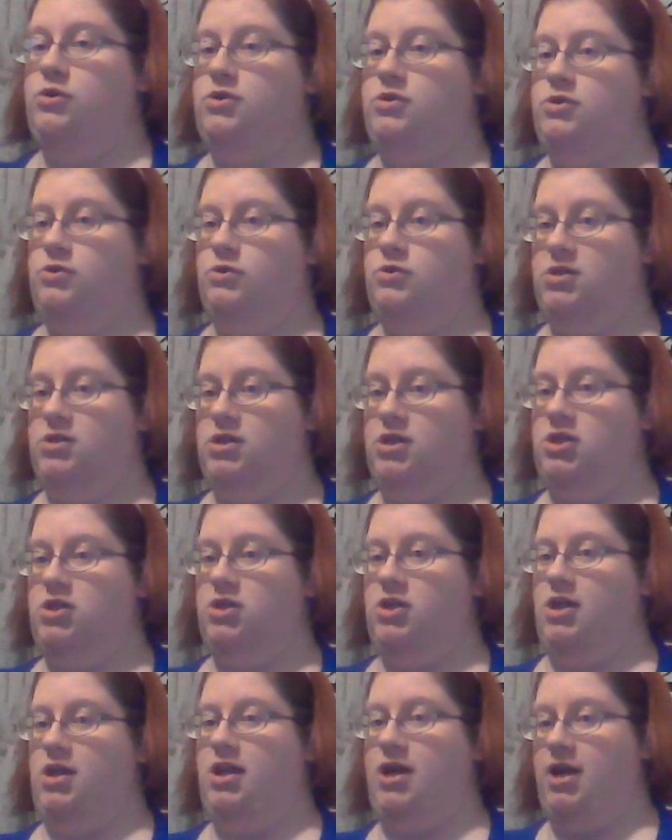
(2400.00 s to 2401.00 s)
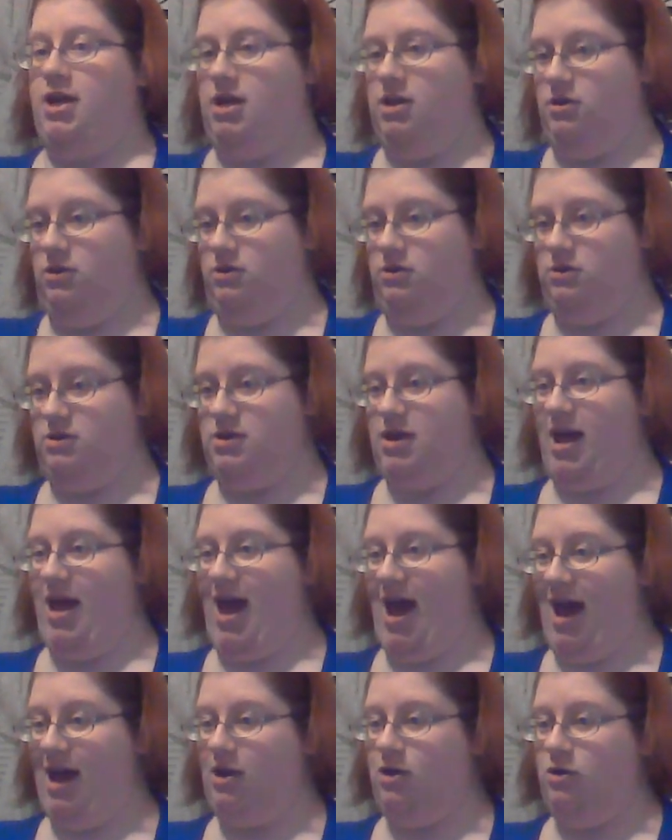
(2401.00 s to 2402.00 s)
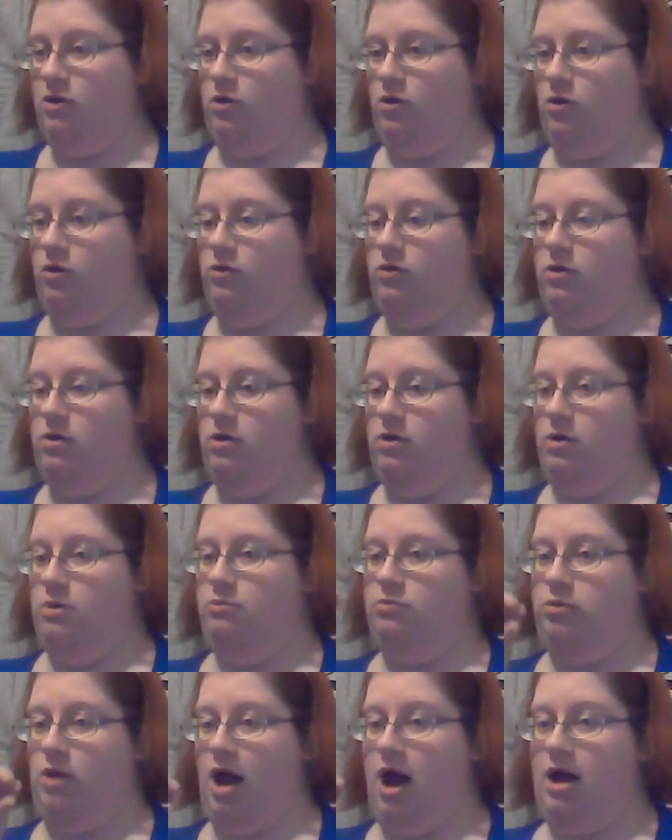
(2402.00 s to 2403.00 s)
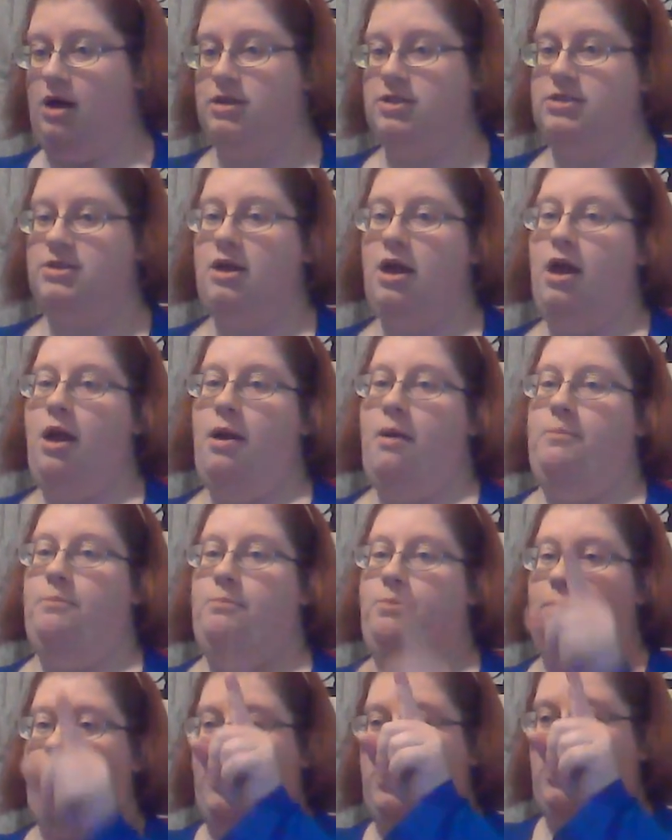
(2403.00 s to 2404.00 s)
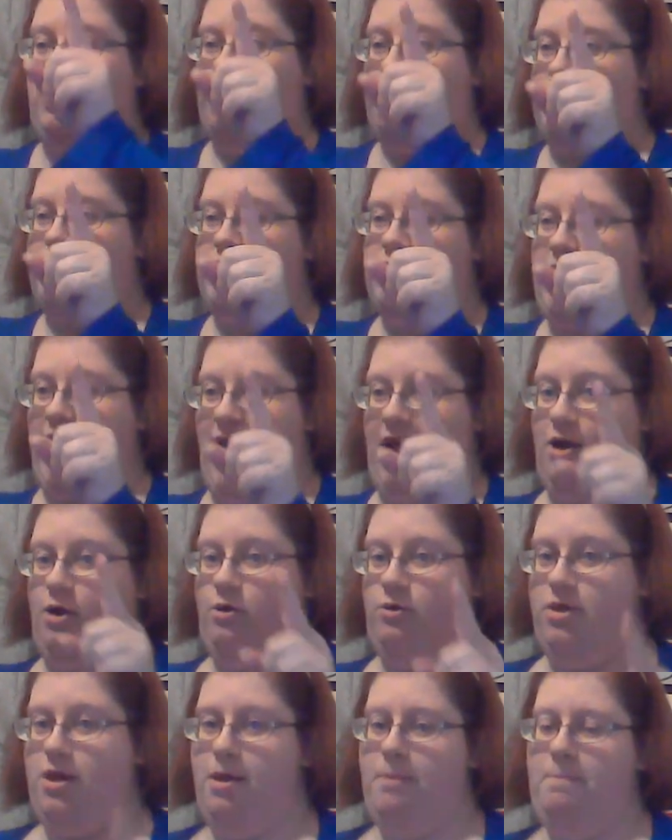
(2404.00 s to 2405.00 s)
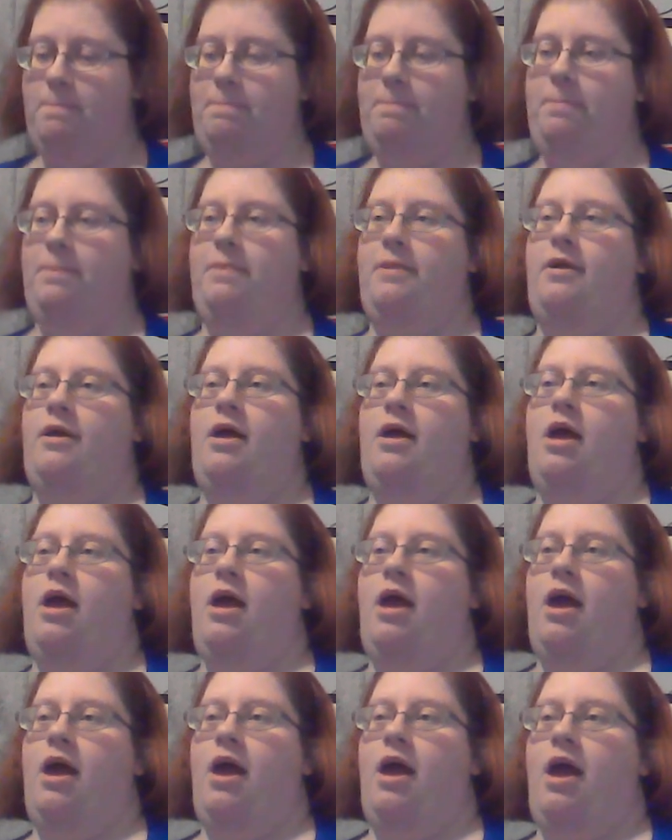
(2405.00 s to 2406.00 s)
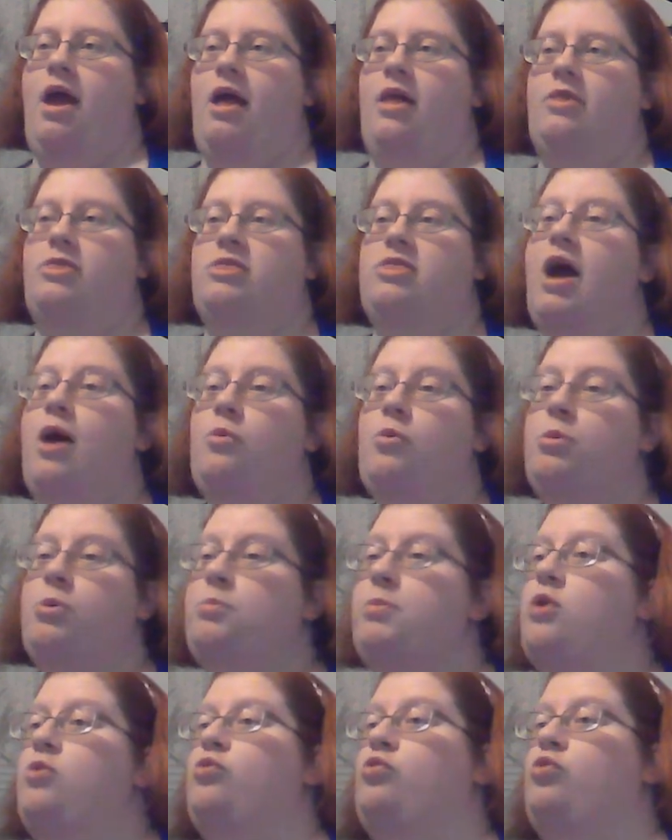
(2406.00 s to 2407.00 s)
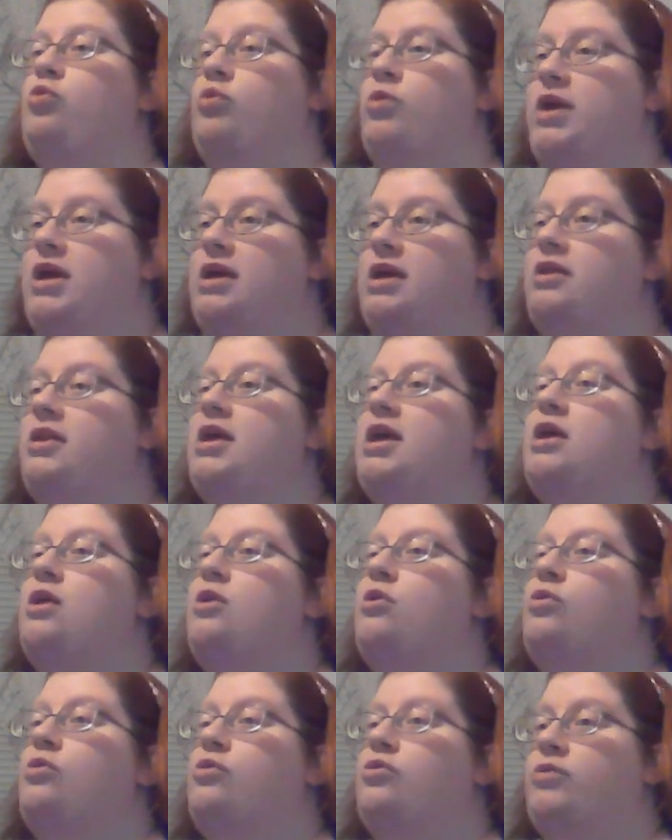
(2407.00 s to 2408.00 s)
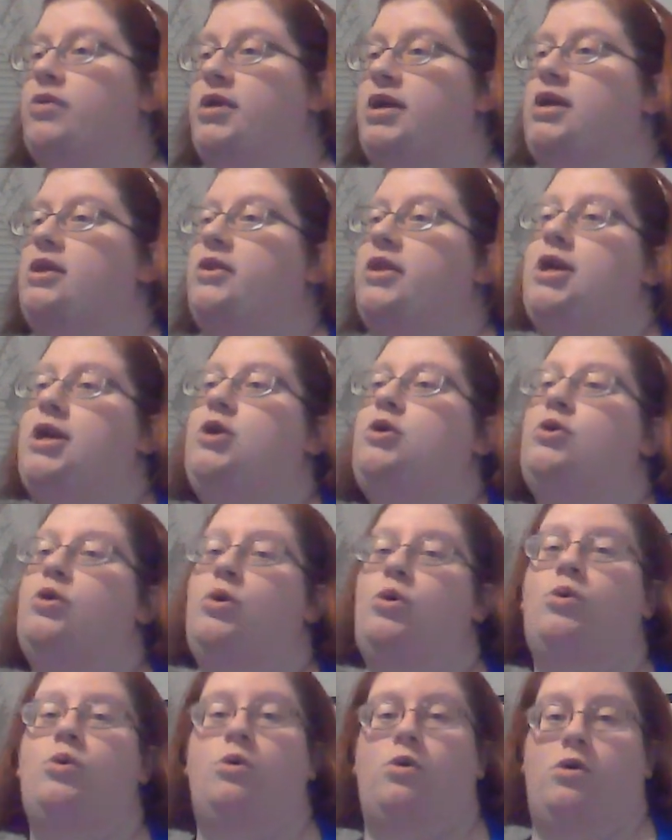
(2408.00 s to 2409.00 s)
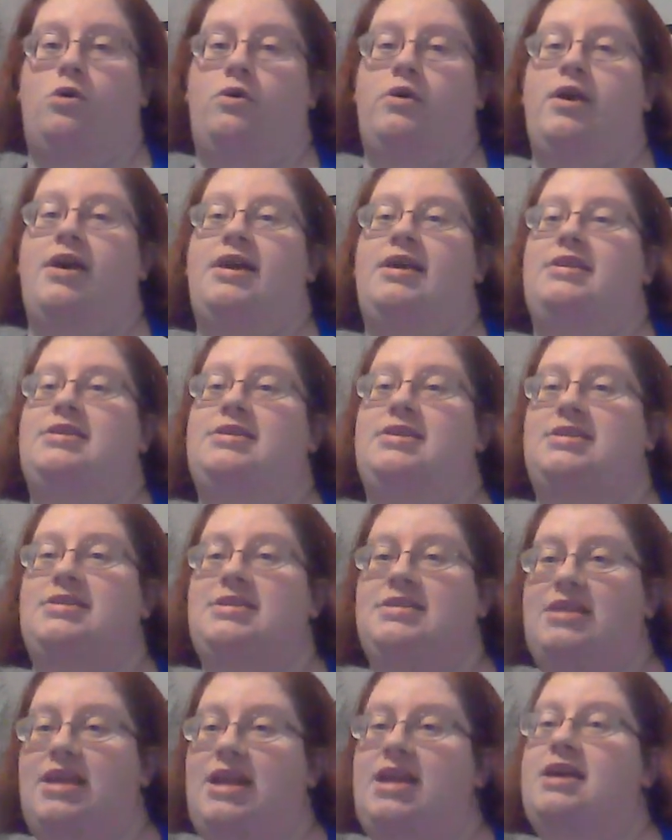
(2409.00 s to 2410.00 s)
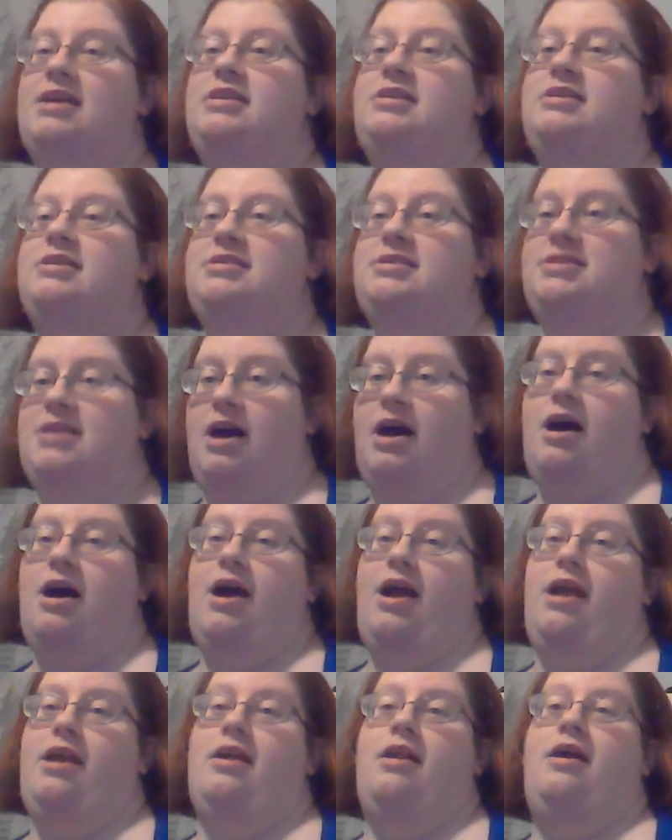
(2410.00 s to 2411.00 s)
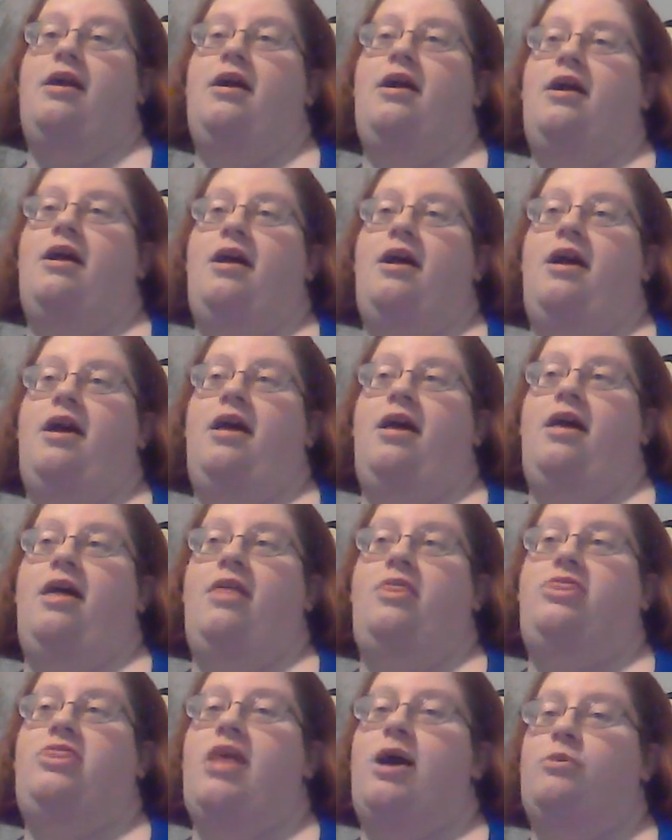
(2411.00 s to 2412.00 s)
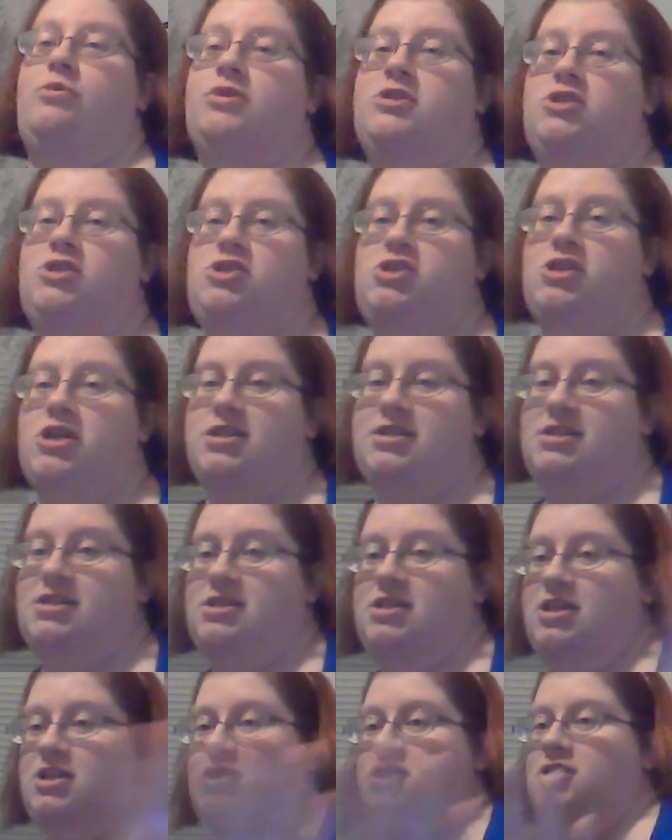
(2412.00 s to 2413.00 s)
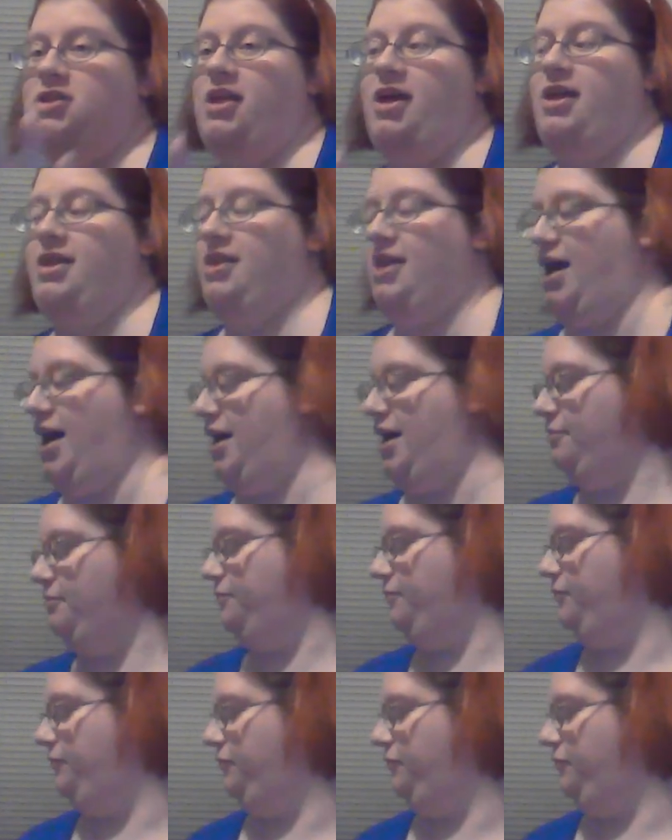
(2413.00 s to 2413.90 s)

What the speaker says: you stitch the diagonal blocks, but you stagger them. That would be really, really cool to see a design that was just stitched like that.